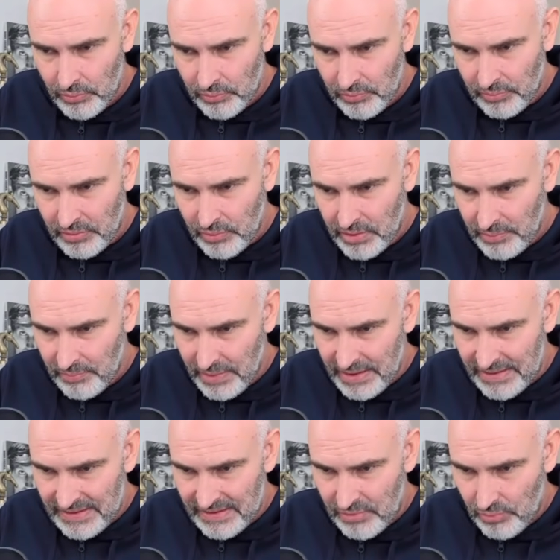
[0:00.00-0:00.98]
So he
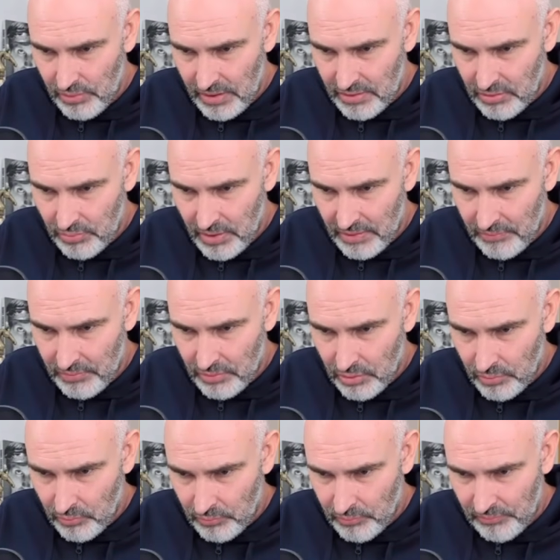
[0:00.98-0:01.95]
plays his queen to
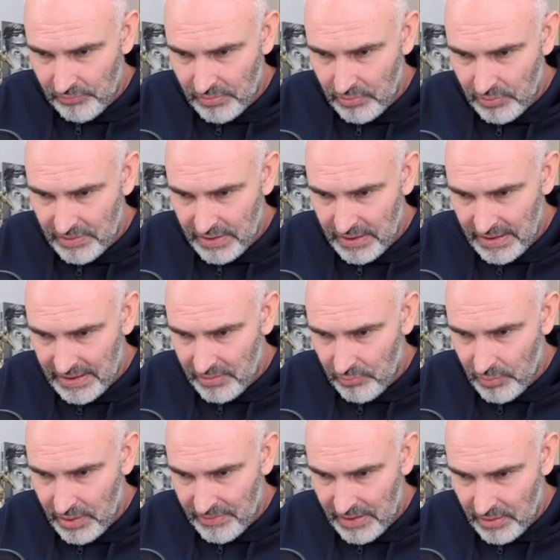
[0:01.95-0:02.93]
f2, so it's like he's
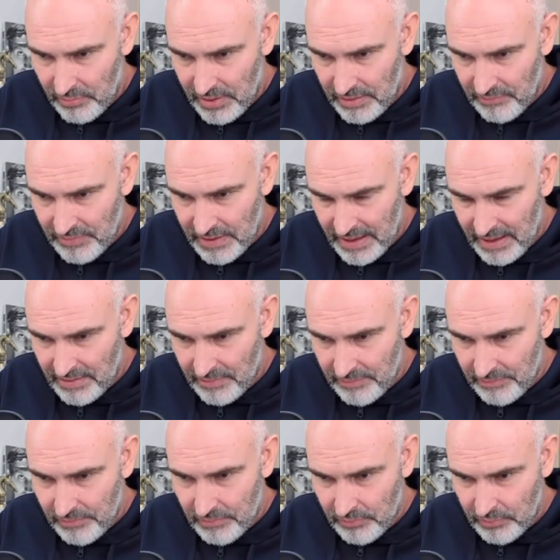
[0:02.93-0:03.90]
waving a red flag.
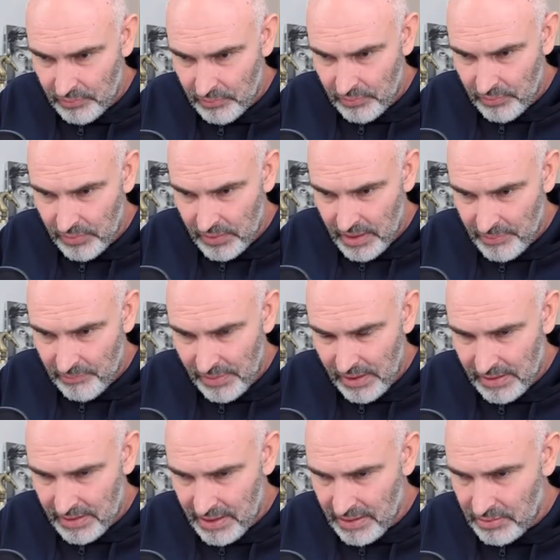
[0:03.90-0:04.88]
I
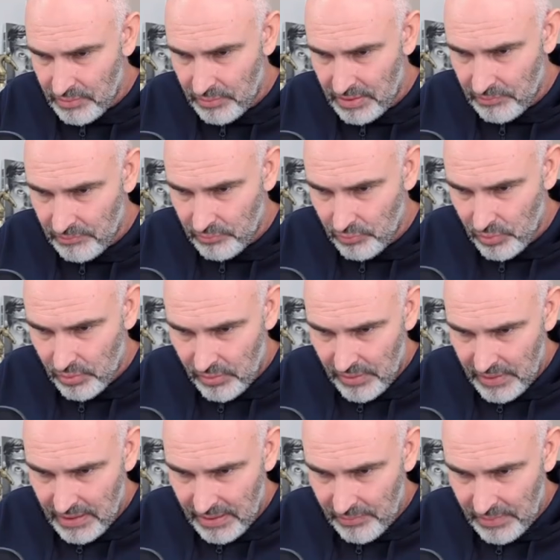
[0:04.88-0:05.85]
play knight to e4
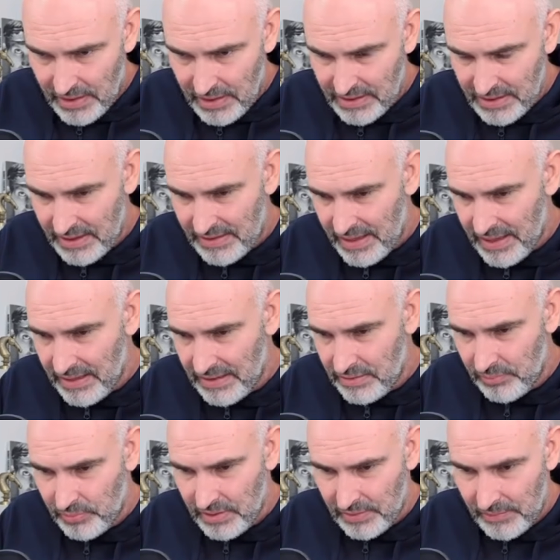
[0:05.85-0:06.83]
and immediately attack
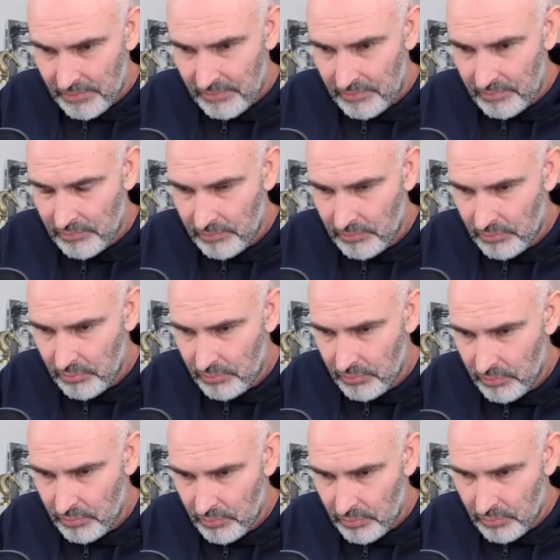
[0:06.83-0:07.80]
his queen.
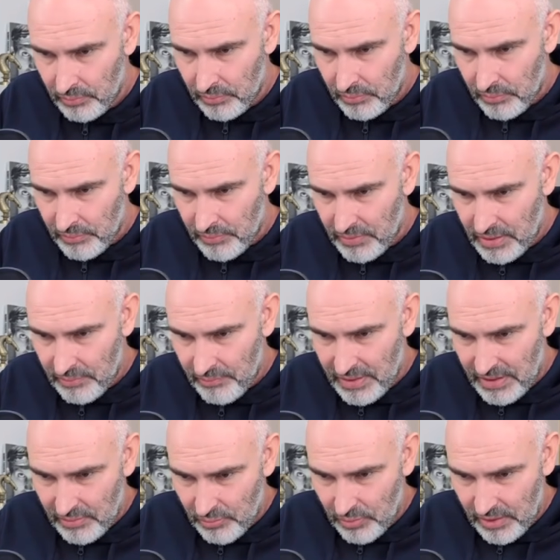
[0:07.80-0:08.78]
He
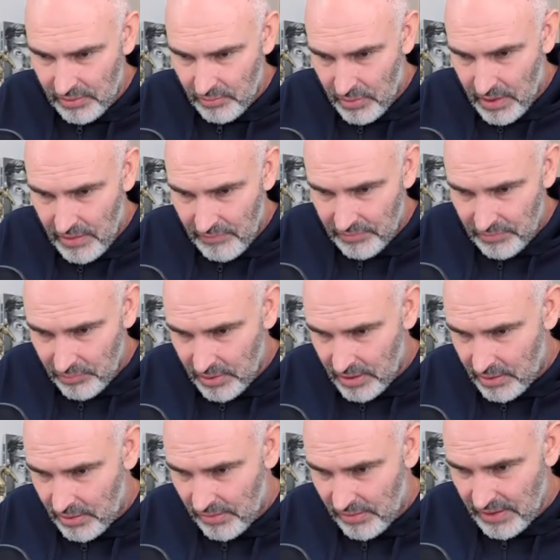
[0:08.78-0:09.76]
plays queen to
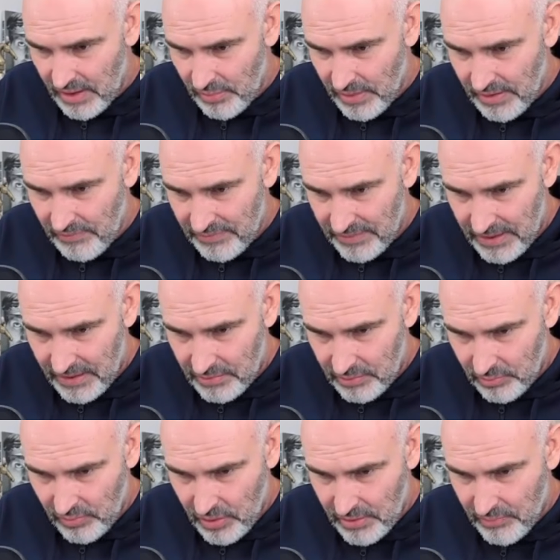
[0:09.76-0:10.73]
f3, now f6
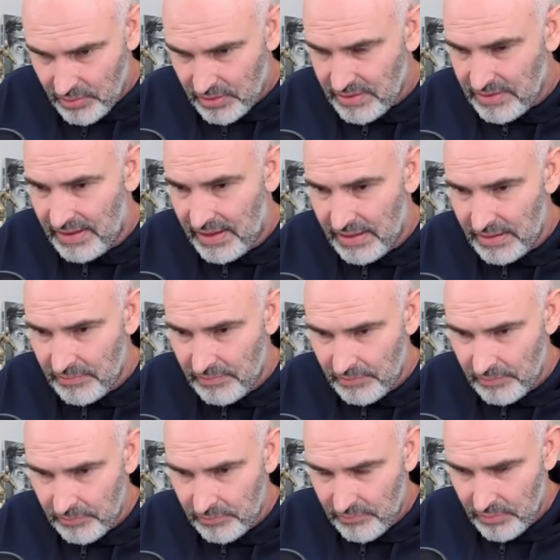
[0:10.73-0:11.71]
to drive out his knight.
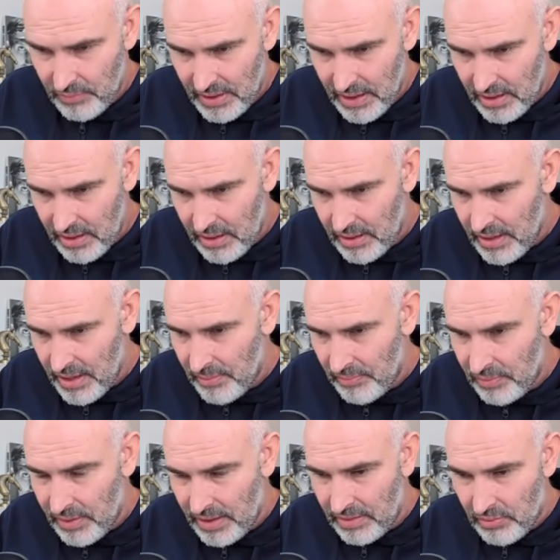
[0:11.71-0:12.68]
From here,
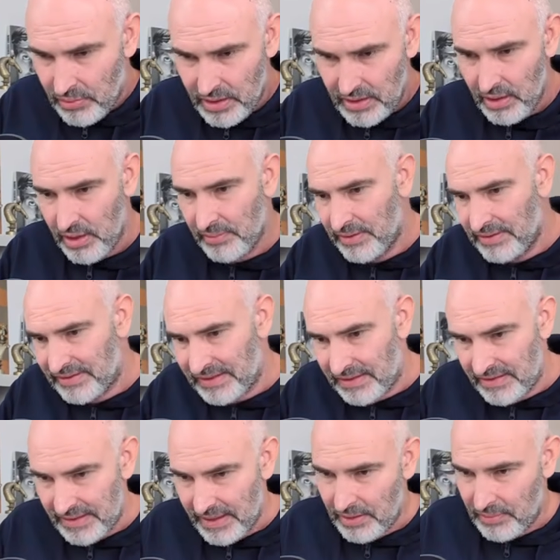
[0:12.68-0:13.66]
I'm gradually calming
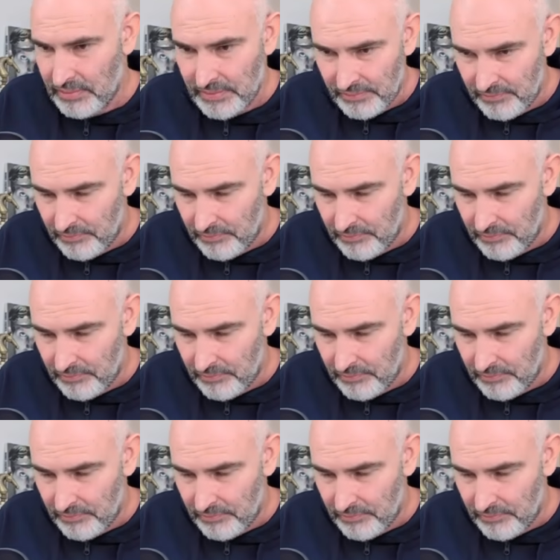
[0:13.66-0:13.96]
things down.